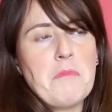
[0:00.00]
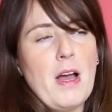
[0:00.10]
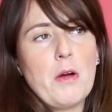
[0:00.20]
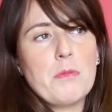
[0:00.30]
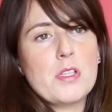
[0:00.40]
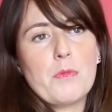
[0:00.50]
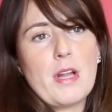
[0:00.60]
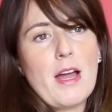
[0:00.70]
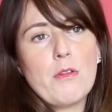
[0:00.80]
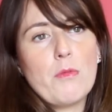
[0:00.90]
helped
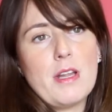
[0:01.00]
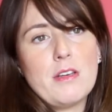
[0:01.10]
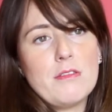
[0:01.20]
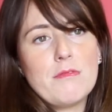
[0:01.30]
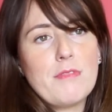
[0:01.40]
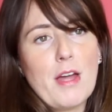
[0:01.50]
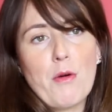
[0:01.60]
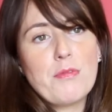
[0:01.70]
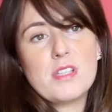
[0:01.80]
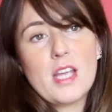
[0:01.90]
someone out when they're
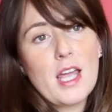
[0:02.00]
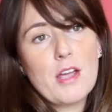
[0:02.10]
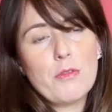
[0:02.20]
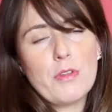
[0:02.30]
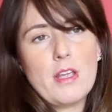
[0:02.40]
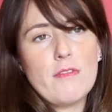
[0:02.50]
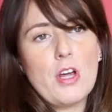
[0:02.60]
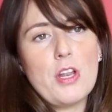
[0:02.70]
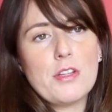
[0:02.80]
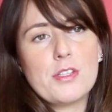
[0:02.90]
off sick, or that you've
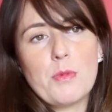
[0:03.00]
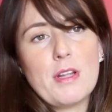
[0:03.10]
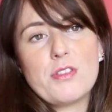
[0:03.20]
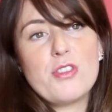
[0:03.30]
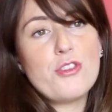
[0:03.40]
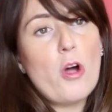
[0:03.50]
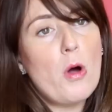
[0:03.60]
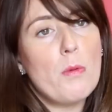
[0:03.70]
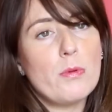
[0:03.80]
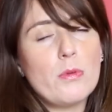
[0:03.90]
learned at someone else's
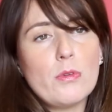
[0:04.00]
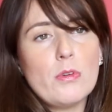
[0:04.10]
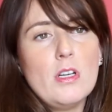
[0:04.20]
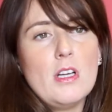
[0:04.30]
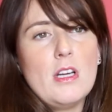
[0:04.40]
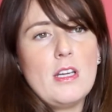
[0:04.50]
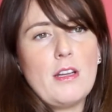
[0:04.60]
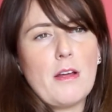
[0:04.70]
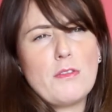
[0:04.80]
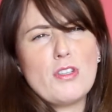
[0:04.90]
job, or,
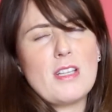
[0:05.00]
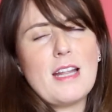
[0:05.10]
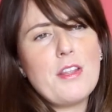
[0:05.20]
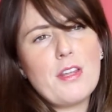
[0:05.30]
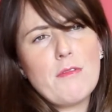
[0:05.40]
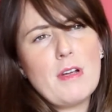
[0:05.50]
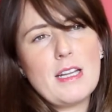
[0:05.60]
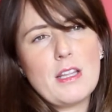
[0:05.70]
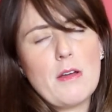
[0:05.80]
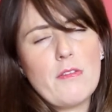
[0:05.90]
you know, just anything
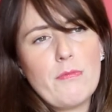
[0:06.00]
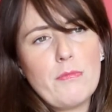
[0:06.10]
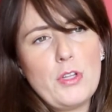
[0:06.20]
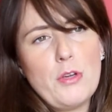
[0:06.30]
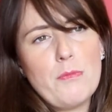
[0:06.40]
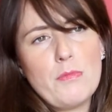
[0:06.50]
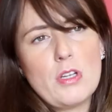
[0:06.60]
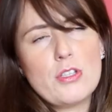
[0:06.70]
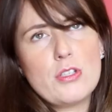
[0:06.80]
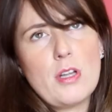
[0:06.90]
really
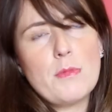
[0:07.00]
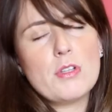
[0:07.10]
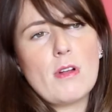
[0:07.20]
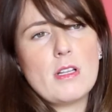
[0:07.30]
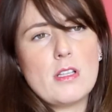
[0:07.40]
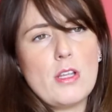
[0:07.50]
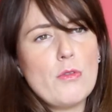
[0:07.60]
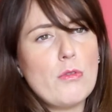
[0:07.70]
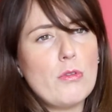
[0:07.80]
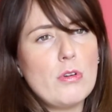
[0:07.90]
that demonstrates that
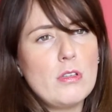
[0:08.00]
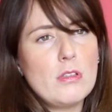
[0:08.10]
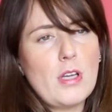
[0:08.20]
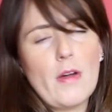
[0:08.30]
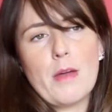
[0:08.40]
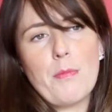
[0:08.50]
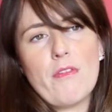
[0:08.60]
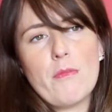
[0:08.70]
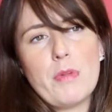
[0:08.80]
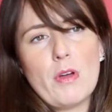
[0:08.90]
you're going
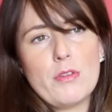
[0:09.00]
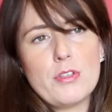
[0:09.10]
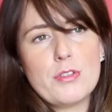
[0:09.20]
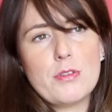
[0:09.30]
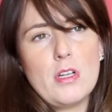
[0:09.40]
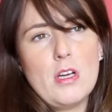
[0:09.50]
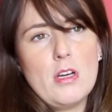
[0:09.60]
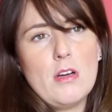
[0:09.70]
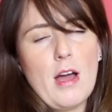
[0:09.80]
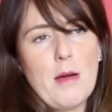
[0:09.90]
above and beyond,
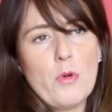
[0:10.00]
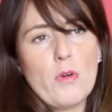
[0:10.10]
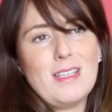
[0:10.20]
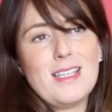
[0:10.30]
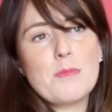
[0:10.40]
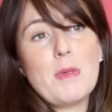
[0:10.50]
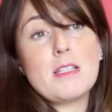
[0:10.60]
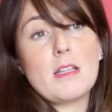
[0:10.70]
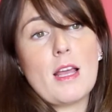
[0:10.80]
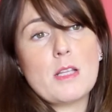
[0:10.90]
or at least
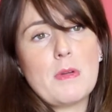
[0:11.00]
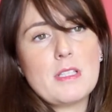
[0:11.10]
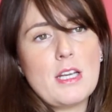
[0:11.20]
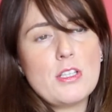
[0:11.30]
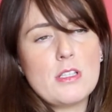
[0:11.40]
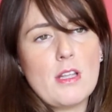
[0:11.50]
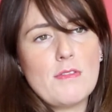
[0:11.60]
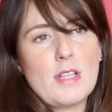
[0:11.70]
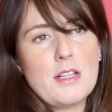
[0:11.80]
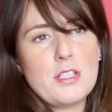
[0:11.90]
meeting the expectations that
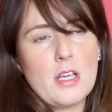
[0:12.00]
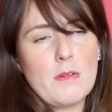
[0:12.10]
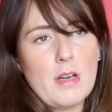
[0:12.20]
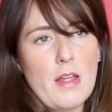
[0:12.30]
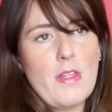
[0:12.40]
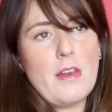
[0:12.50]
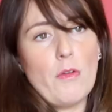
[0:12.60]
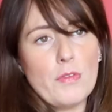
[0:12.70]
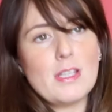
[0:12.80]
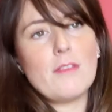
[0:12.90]
they've set to you. And then
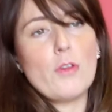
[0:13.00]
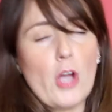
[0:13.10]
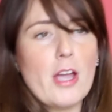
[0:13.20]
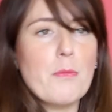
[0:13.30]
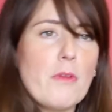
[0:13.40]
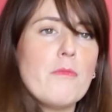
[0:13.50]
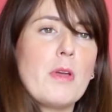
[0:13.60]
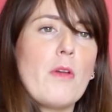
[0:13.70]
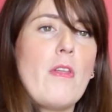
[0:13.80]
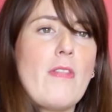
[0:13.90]
obviously if you're going above and
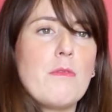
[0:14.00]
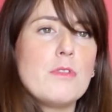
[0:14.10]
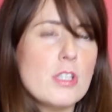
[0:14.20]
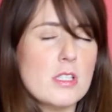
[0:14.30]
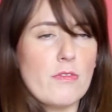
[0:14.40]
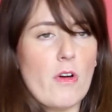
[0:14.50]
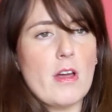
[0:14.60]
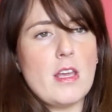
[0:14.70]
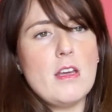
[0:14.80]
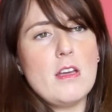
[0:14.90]
beyond, then that would
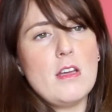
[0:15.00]
justify